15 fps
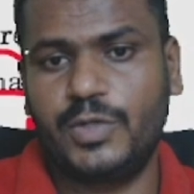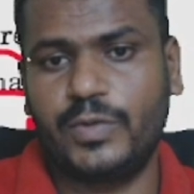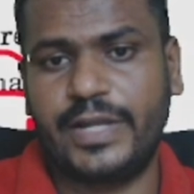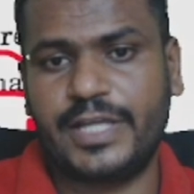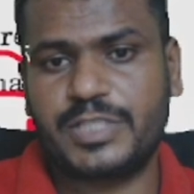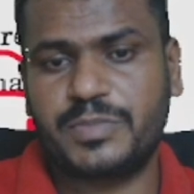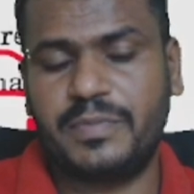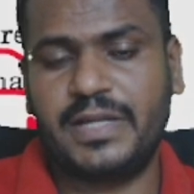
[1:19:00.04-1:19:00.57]
to
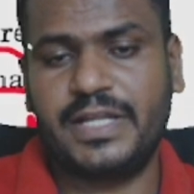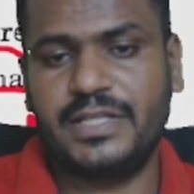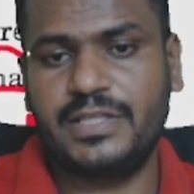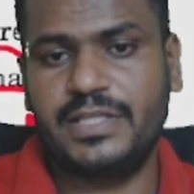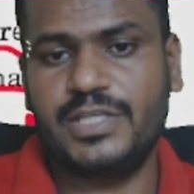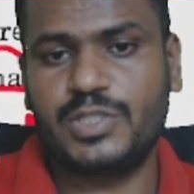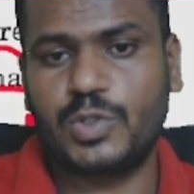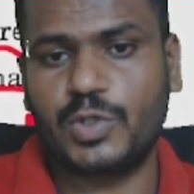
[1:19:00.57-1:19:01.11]
explain
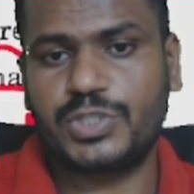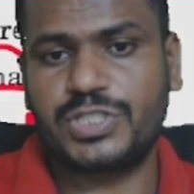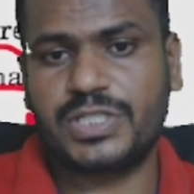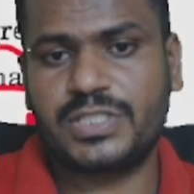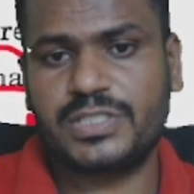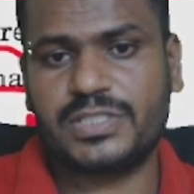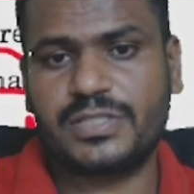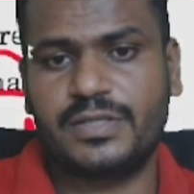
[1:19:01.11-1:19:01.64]
these
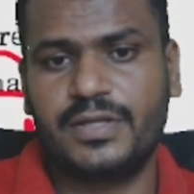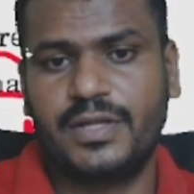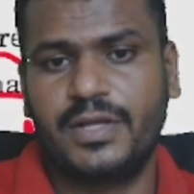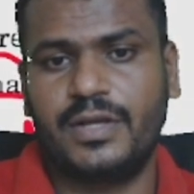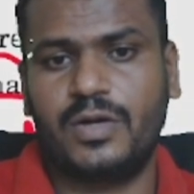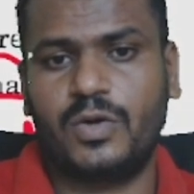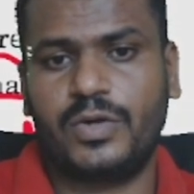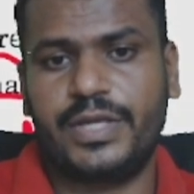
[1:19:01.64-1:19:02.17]
questions.
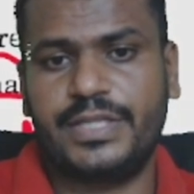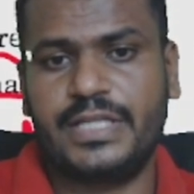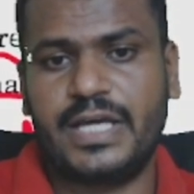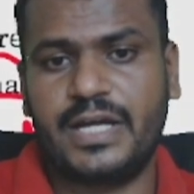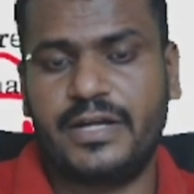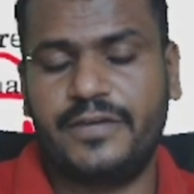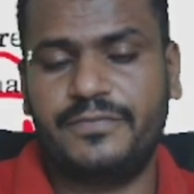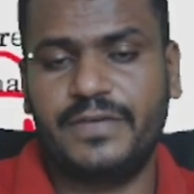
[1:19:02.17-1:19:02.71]
Okay, they
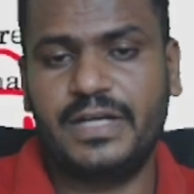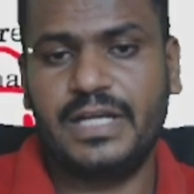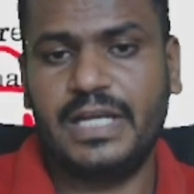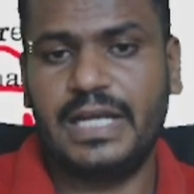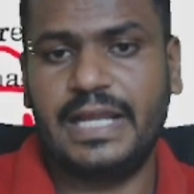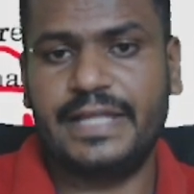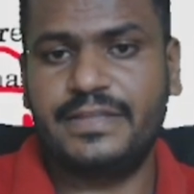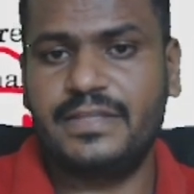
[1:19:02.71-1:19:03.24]
are
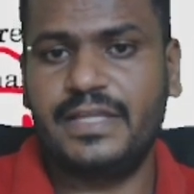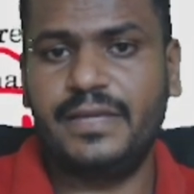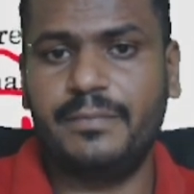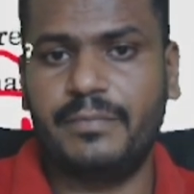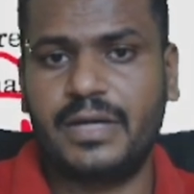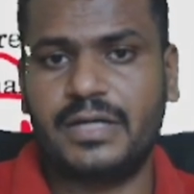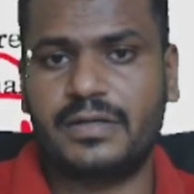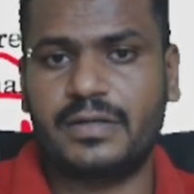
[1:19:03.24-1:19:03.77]
definitely lengthy,
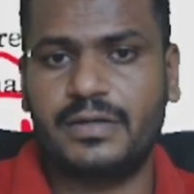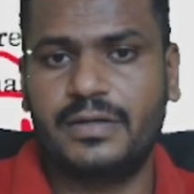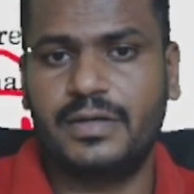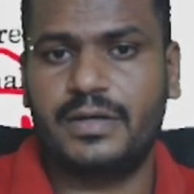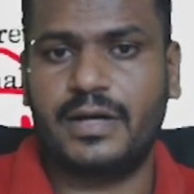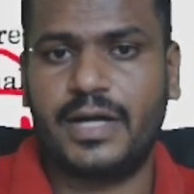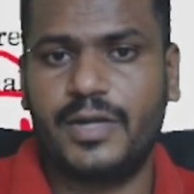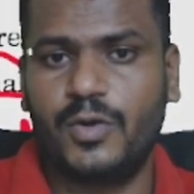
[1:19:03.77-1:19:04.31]
but
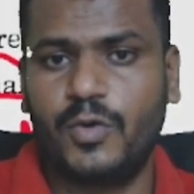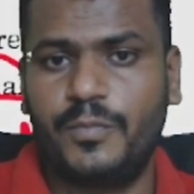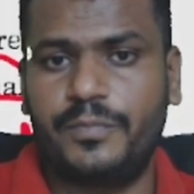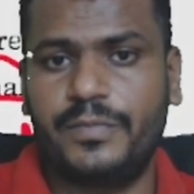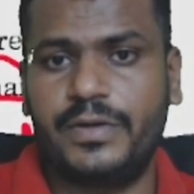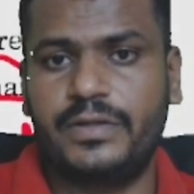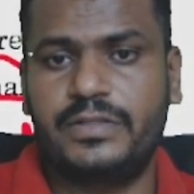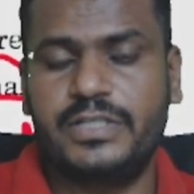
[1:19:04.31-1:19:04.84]
I
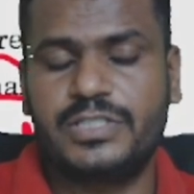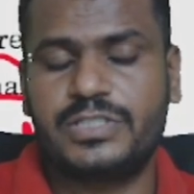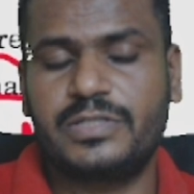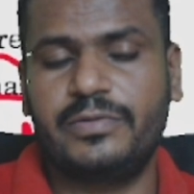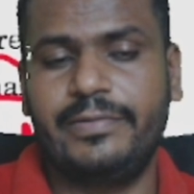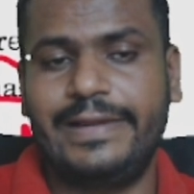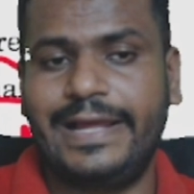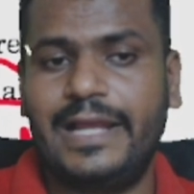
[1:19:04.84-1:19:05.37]
hope this
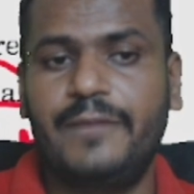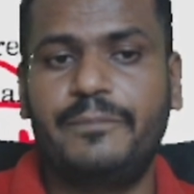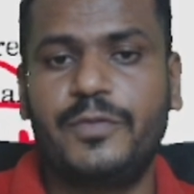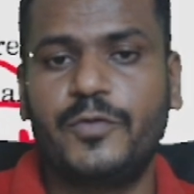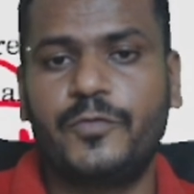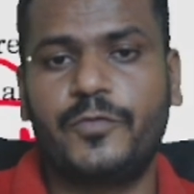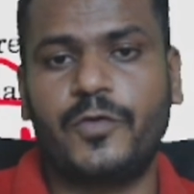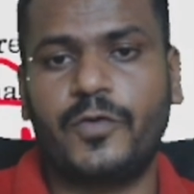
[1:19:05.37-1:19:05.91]
will help
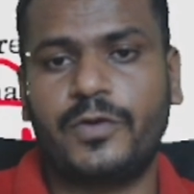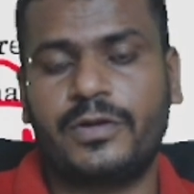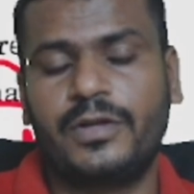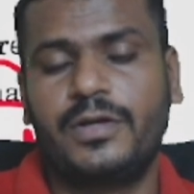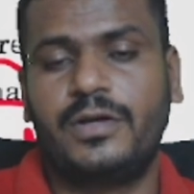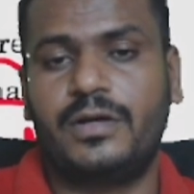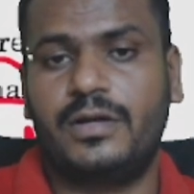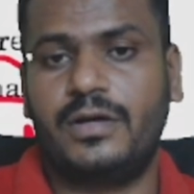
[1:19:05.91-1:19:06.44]
you for
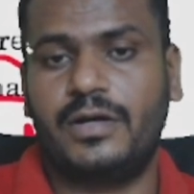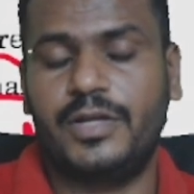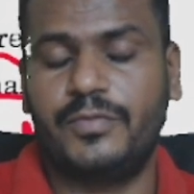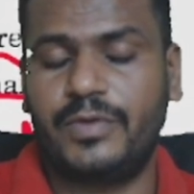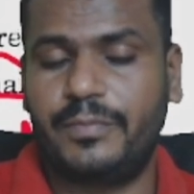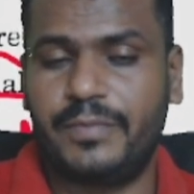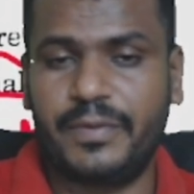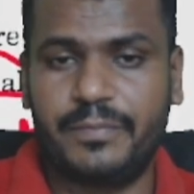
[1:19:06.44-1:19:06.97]

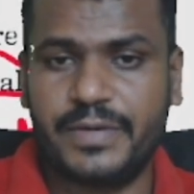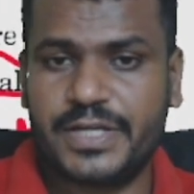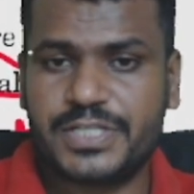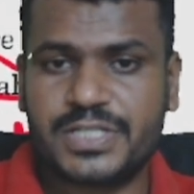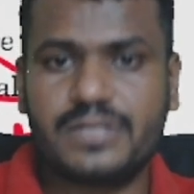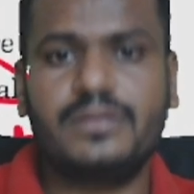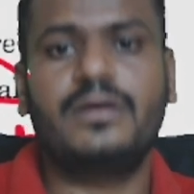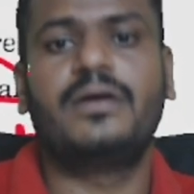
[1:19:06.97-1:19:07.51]
your
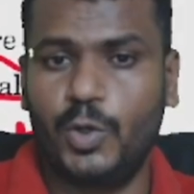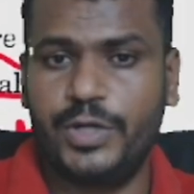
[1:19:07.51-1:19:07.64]
preparation.